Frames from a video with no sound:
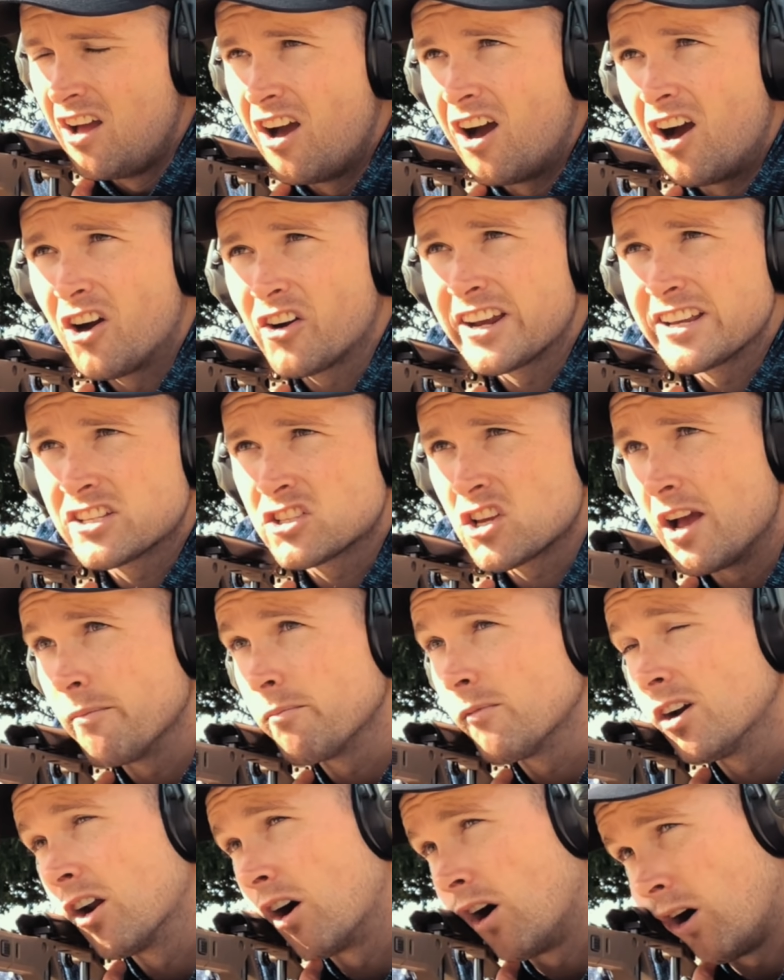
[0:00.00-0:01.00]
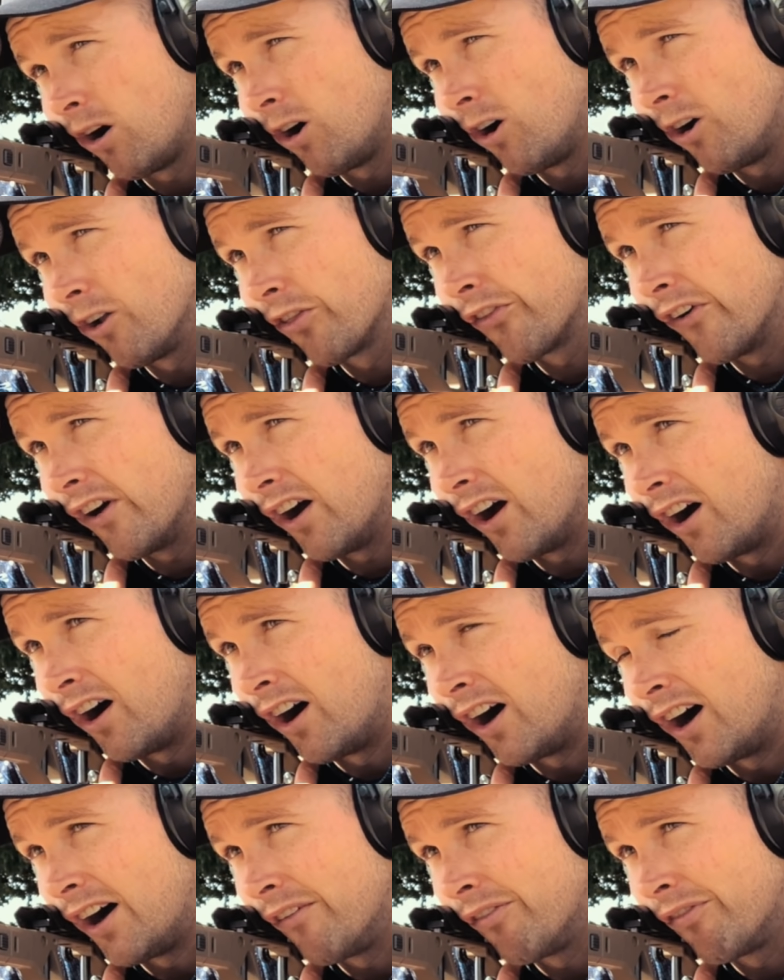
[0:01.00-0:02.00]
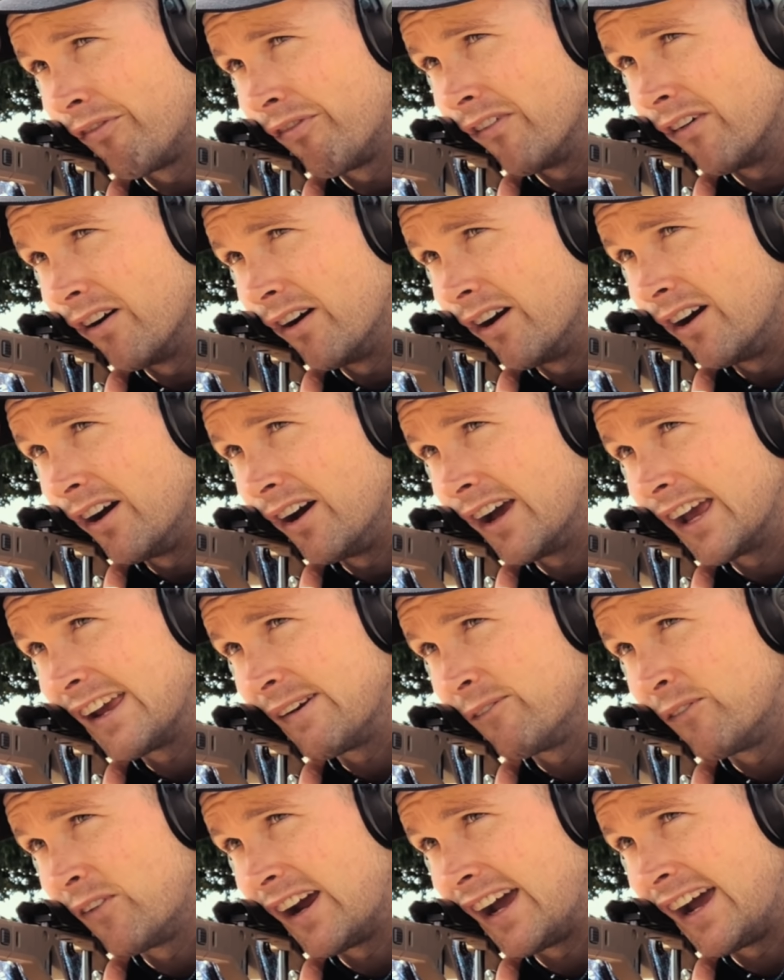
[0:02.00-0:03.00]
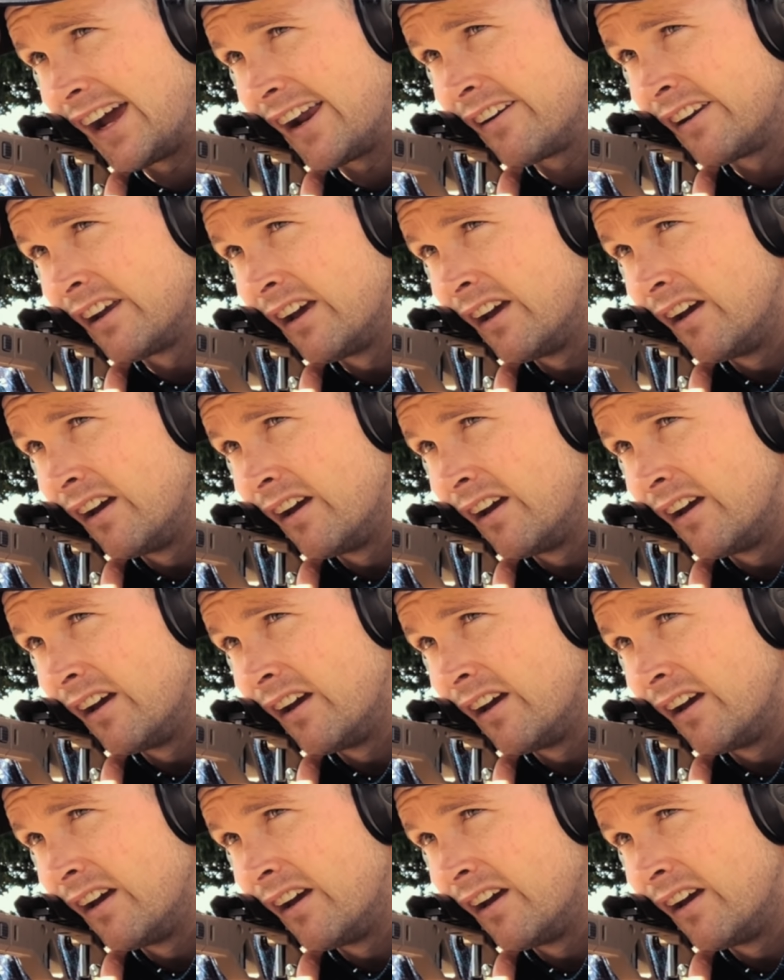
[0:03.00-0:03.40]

Okay, so I'm gonna hold a half a MRAD